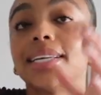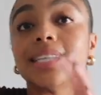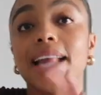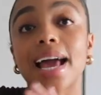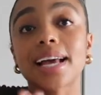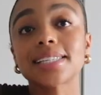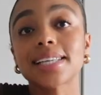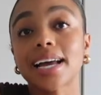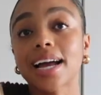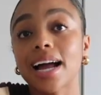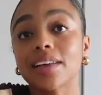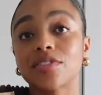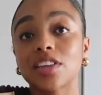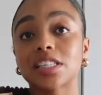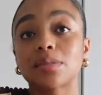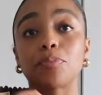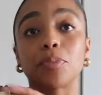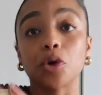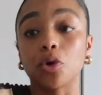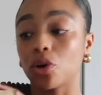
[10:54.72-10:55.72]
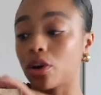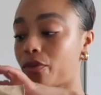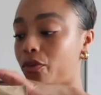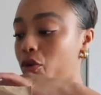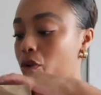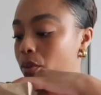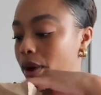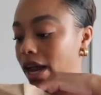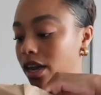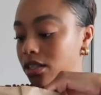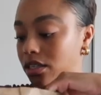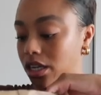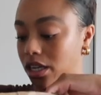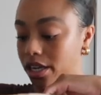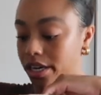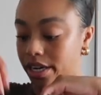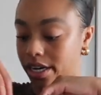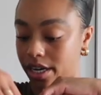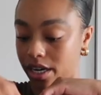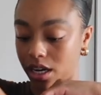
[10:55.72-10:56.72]
Next, I got this beautiful
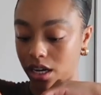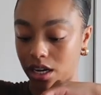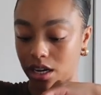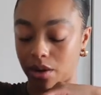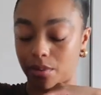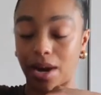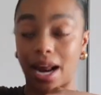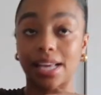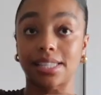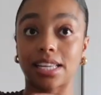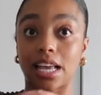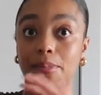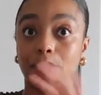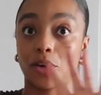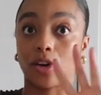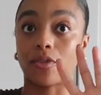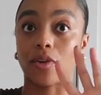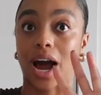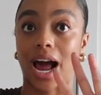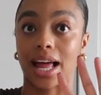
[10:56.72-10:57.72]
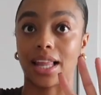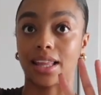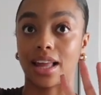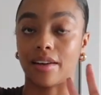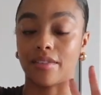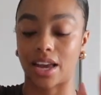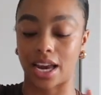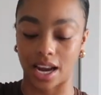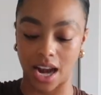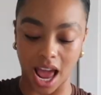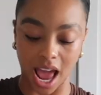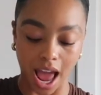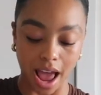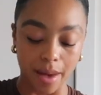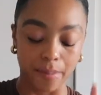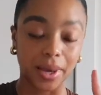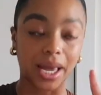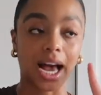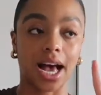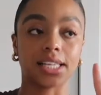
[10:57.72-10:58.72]
reindeer. When I say beautiful, I love it
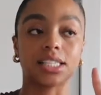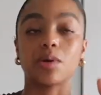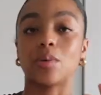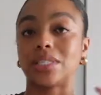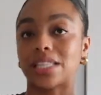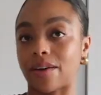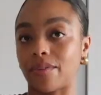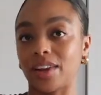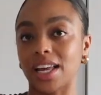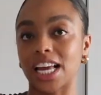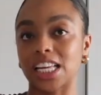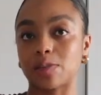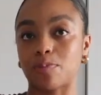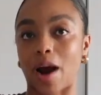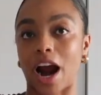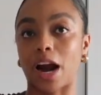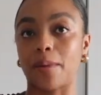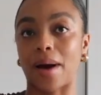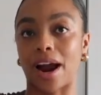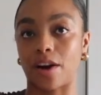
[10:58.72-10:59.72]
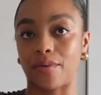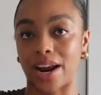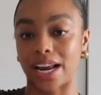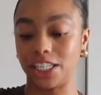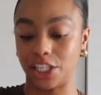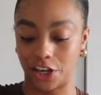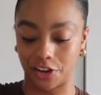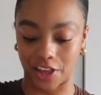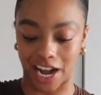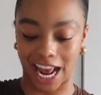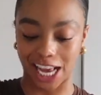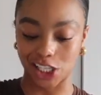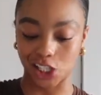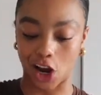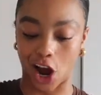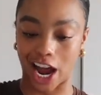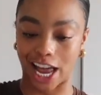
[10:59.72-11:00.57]
because it was definitely inspired by a reindeer that I saw